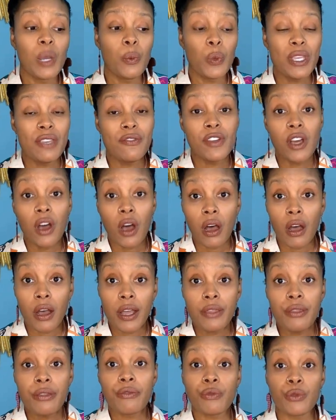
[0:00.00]
and we've
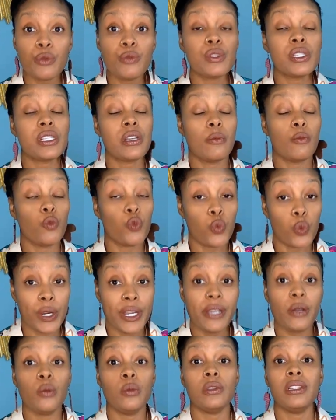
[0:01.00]
gone through some
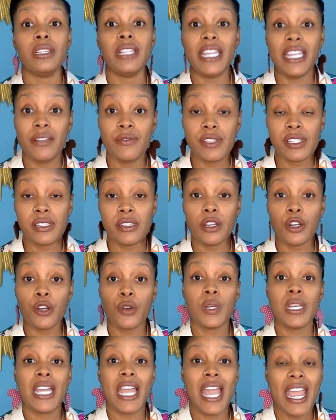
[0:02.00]
real lengths to
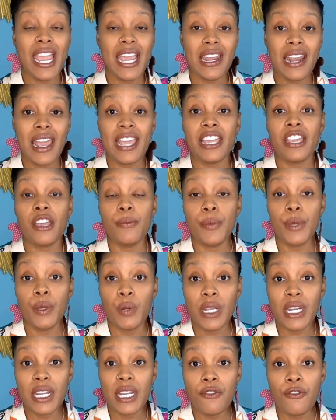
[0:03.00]
create a
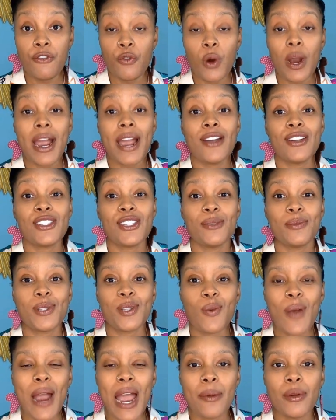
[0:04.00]
community for our
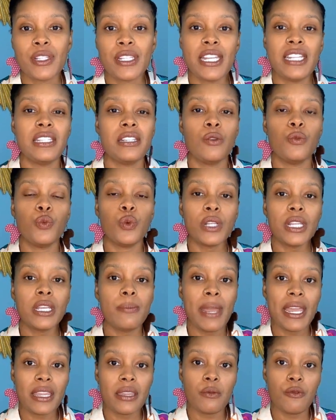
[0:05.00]
subscribers and to
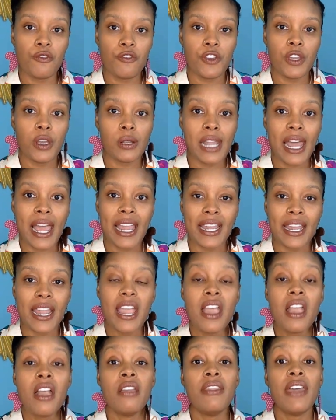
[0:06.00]
really make them feel like
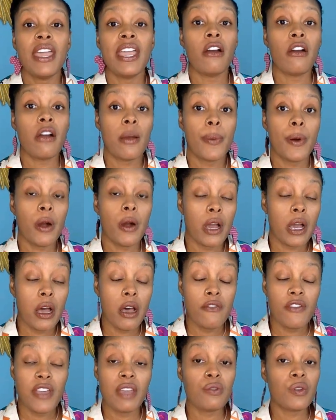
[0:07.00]
they are a part
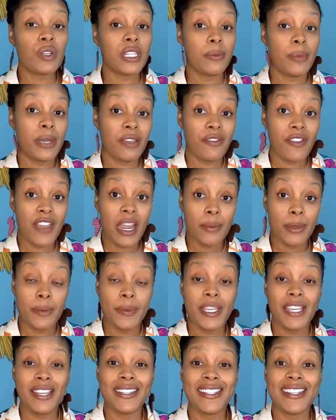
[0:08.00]
of a really big
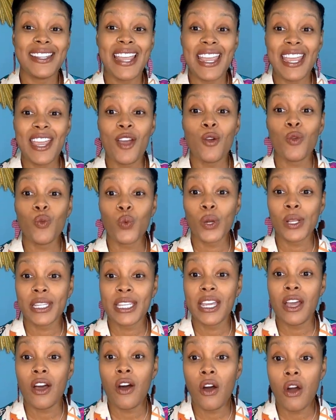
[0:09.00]
family because they
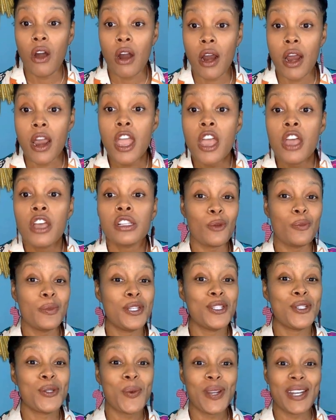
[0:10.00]
really are. So
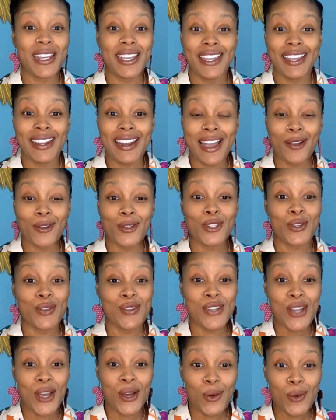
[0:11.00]
be sure to get out
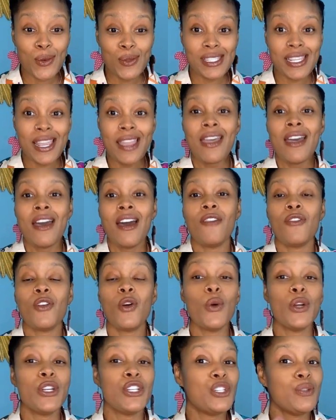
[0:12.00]
your notes. Of
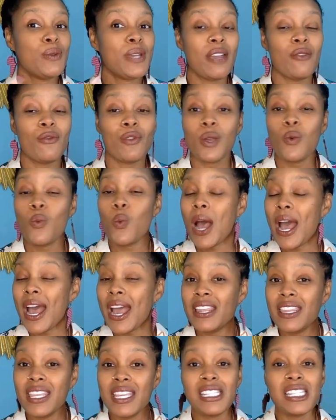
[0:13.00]
course, you can
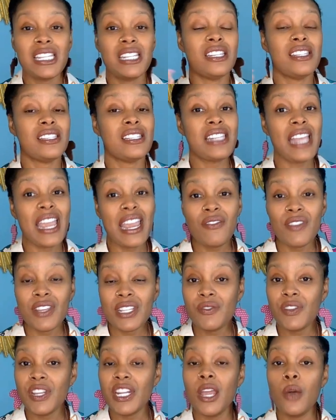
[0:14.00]
rewind this and save
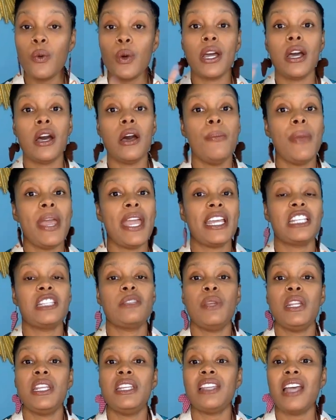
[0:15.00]
this video and come back
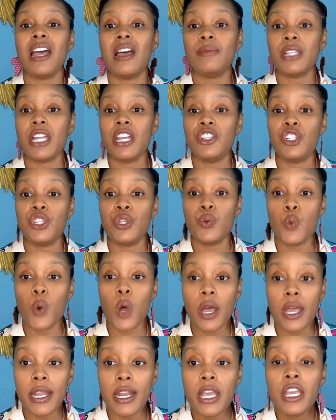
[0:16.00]
as many times as you
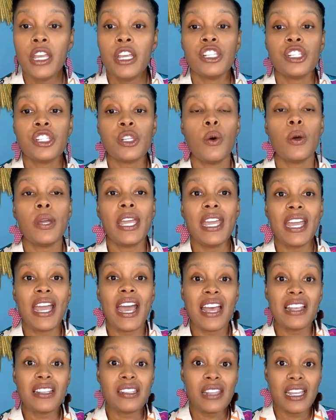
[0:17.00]
want. So, okay,
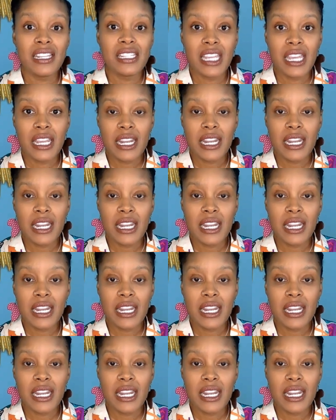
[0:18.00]
guys, let's